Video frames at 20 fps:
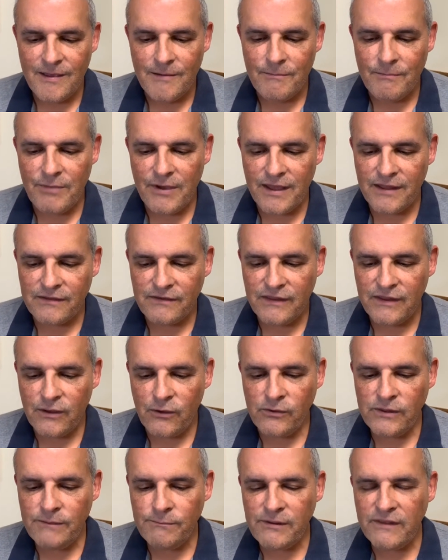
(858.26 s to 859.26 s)
but the
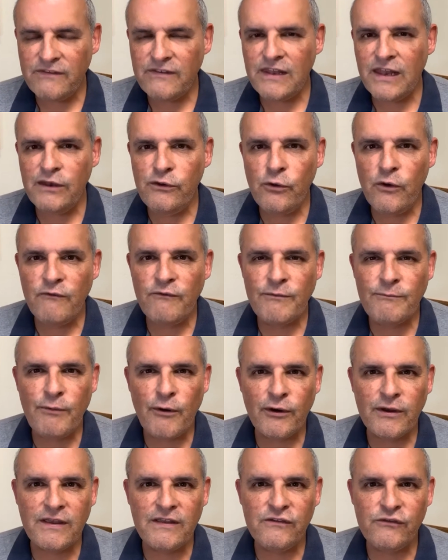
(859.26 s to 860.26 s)
only place that I know of
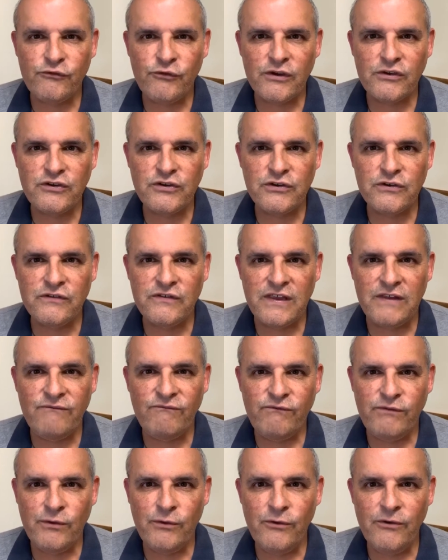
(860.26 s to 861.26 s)
parking structures in
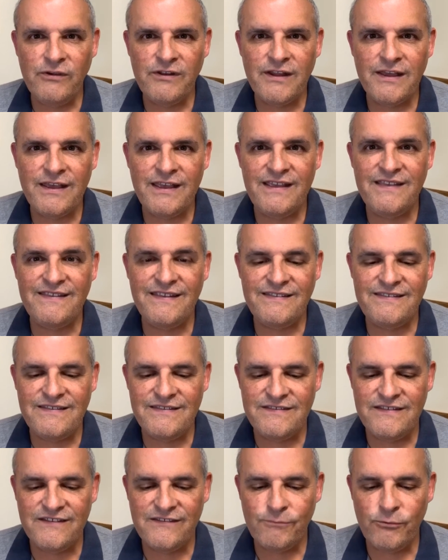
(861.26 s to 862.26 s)
Florida is at
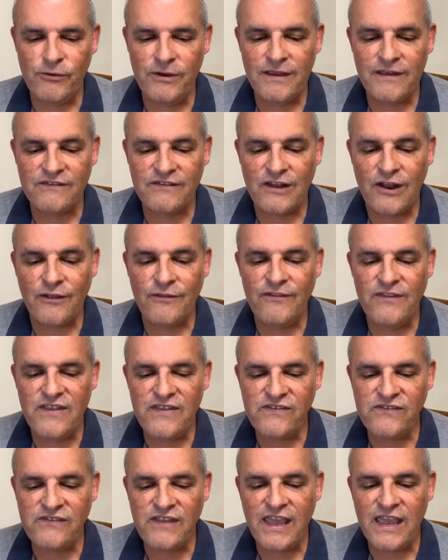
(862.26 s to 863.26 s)
Disney Springs. And on
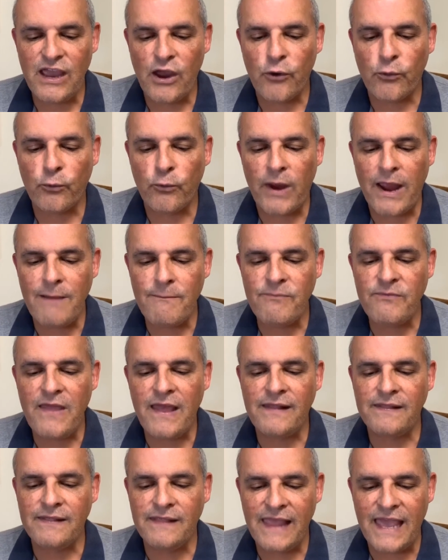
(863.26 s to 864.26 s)
this day, a ramp
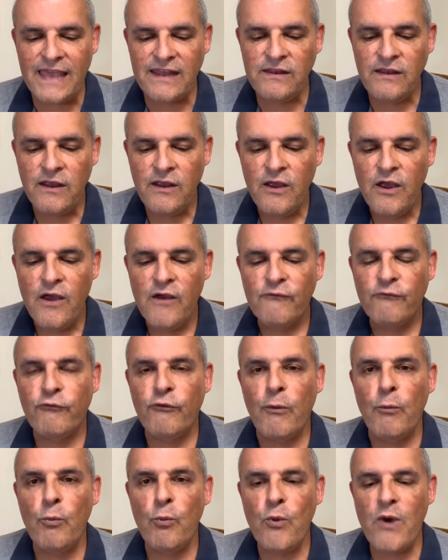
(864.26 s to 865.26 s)
that led
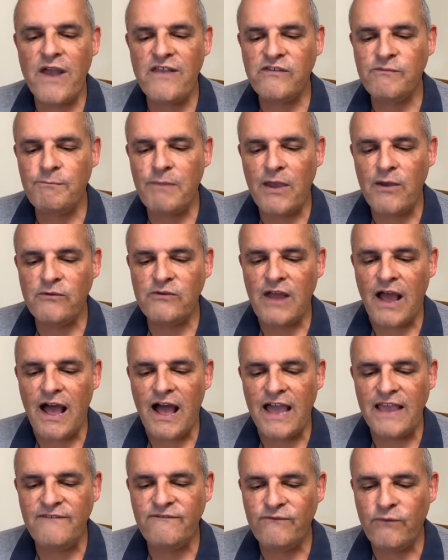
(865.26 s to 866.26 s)
from westbound
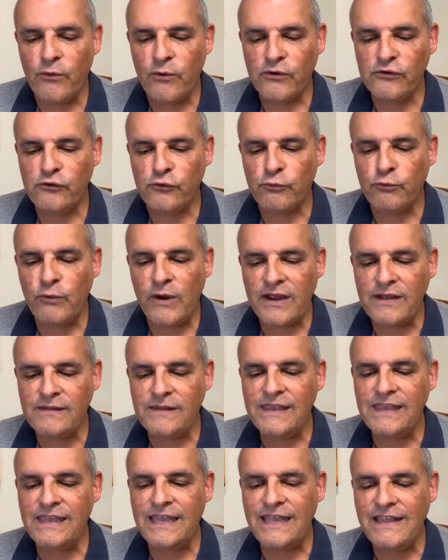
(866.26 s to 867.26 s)
I-4
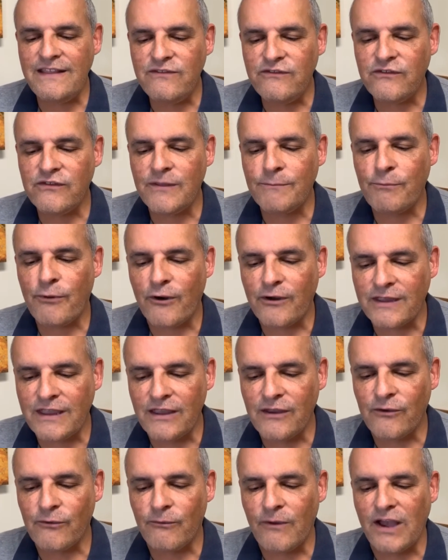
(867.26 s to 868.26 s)
directly into the parking
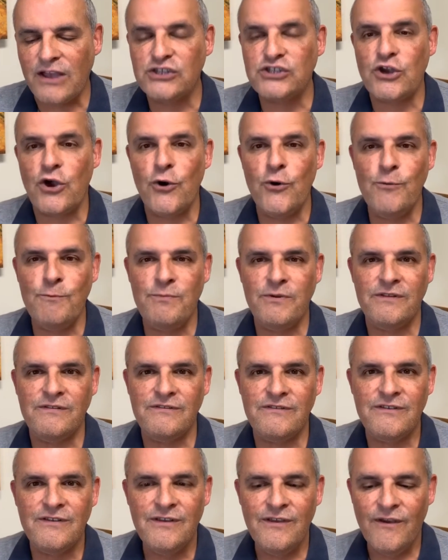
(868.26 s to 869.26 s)
garage
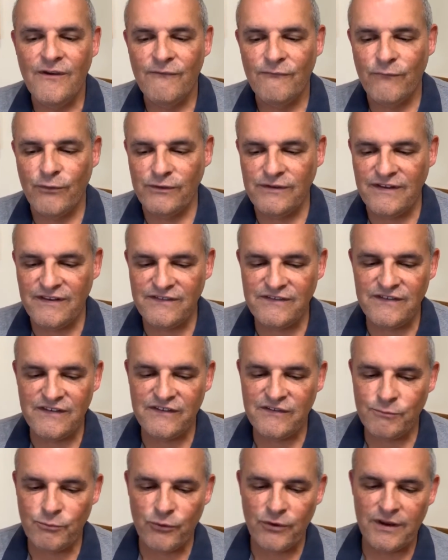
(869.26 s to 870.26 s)
opened for Disney
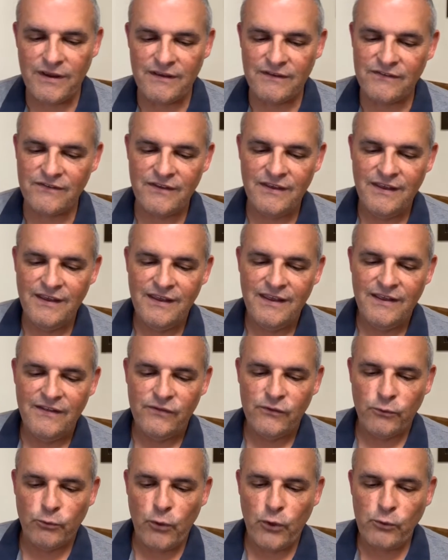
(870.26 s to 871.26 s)
Springs.
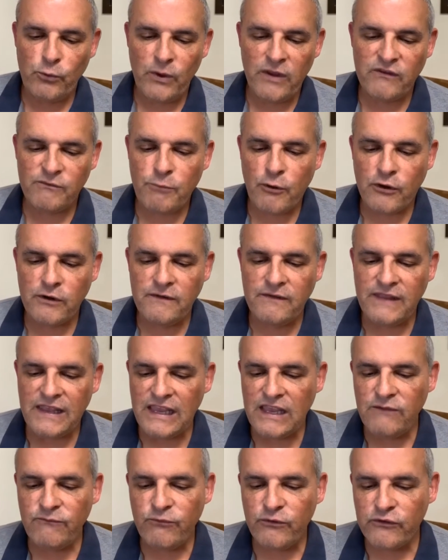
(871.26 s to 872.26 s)
The roadway is part of the
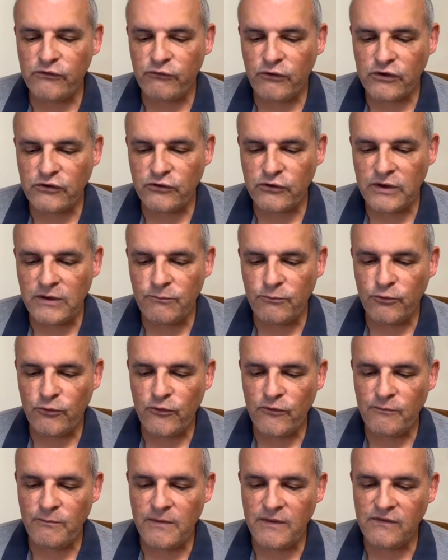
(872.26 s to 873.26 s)
infrastructure
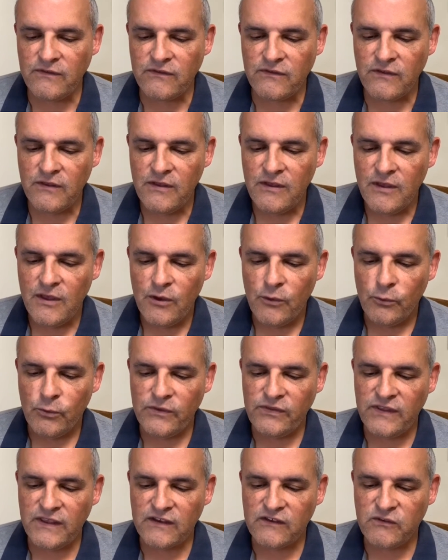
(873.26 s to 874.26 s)
improvements with
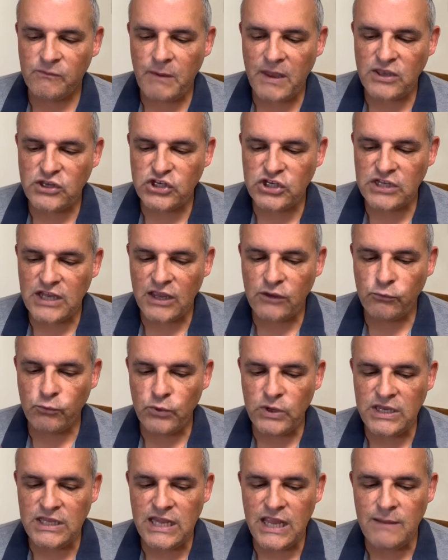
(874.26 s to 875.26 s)
the expansion and
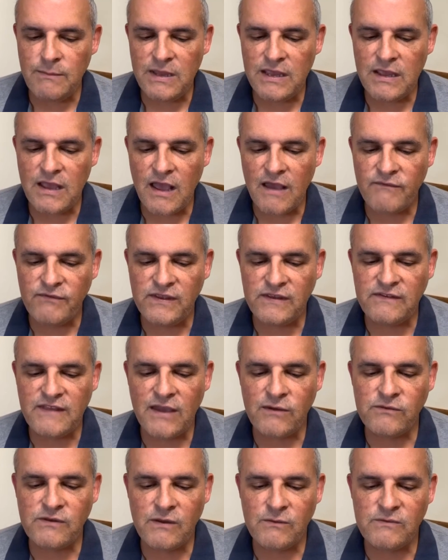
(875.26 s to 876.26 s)
renaming of the
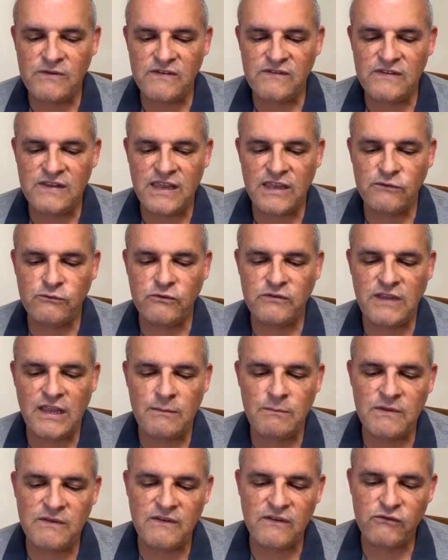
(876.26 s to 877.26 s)
Downtown Disney
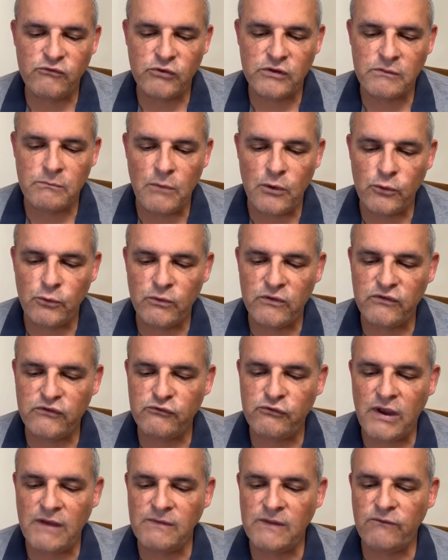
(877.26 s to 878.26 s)
Entertainment District. Motorists
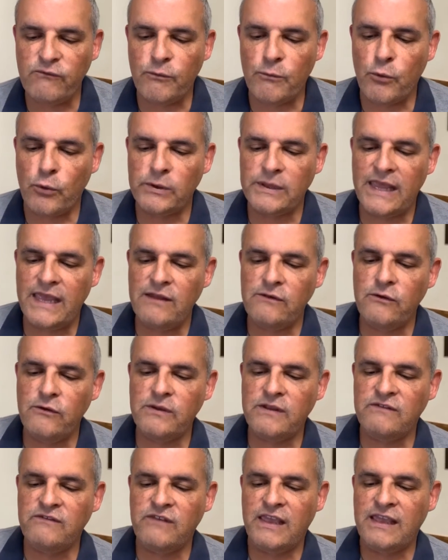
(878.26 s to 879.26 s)
traveling from Orlando
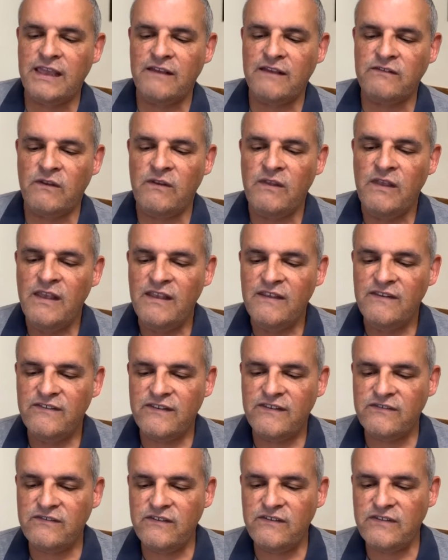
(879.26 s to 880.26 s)
can take exit
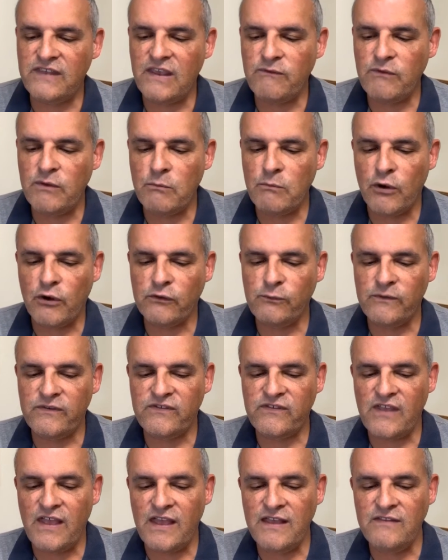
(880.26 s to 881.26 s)
67 marked with
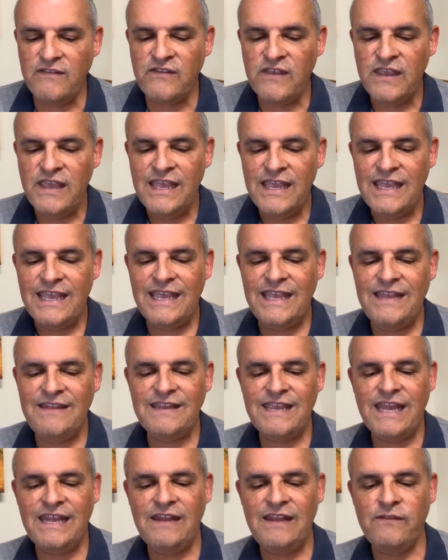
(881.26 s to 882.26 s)
signs
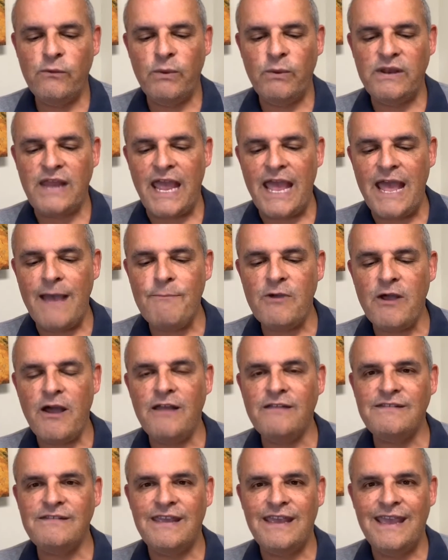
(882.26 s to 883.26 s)
indicating the way to
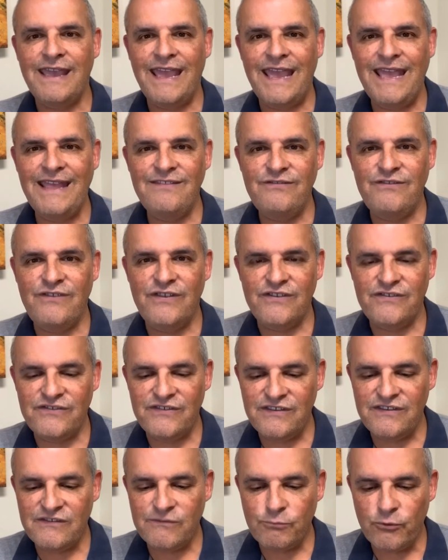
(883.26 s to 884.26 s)
Epcot and Disney
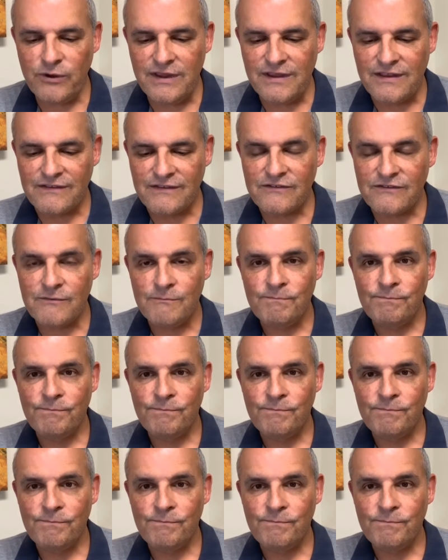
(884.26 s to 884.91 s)
Springs.